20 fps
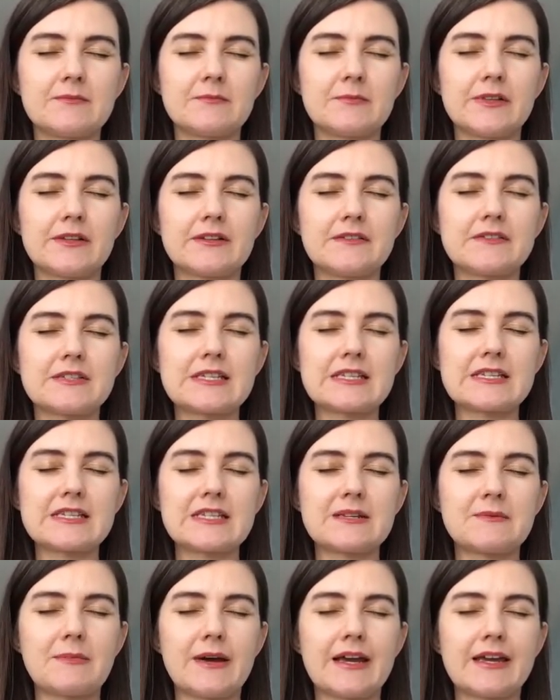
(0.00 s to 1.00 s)
Belief
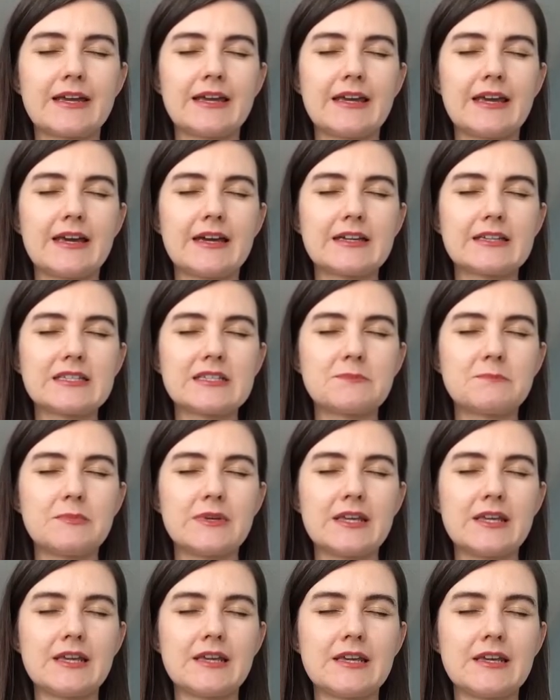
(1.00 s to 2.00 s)
system: I can't
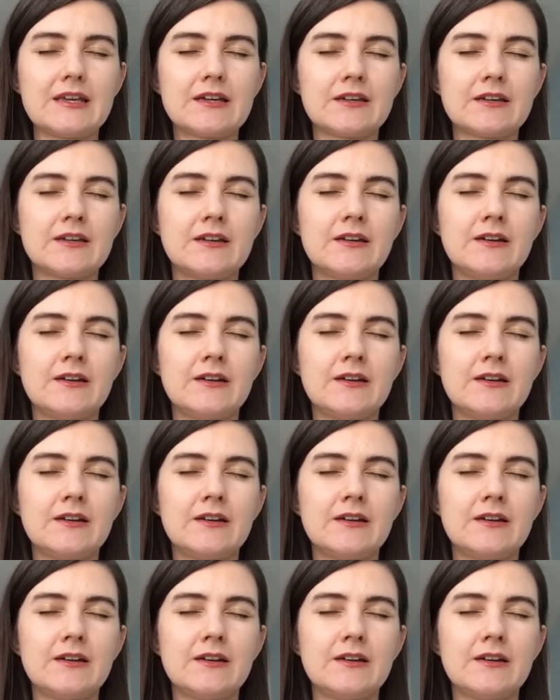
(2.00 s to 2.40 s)
be